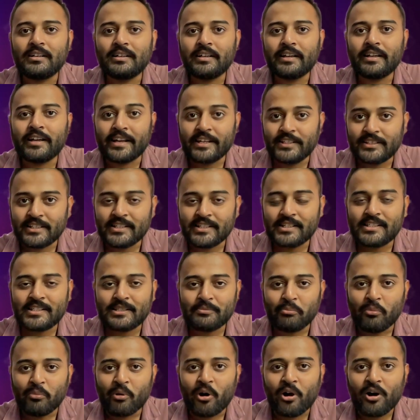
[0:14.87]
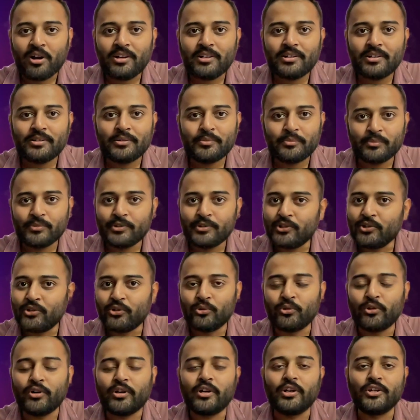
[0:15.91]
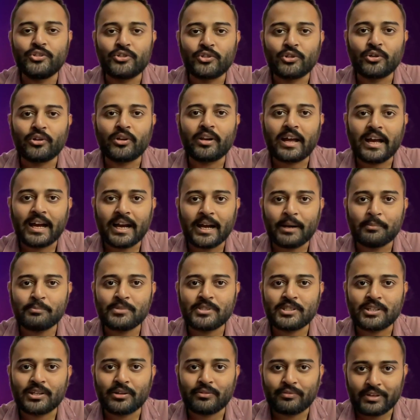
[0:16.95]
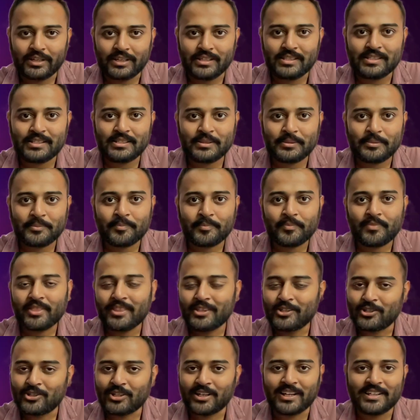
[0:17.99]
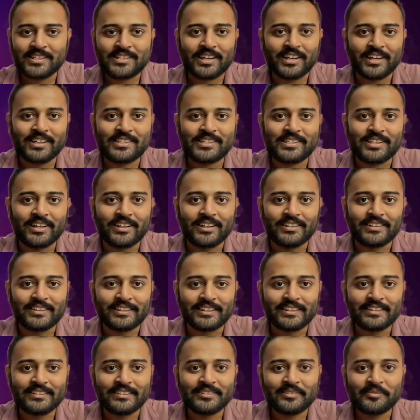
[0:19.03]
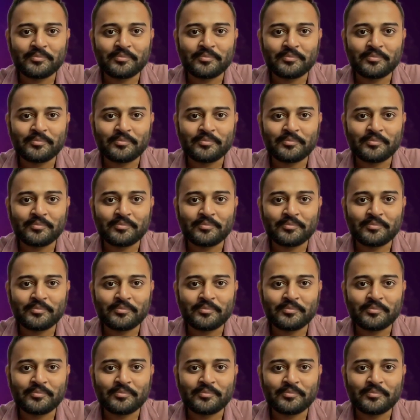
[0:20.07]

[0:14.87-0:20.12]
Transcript: Agents bot to Azure App Service. So let's get started.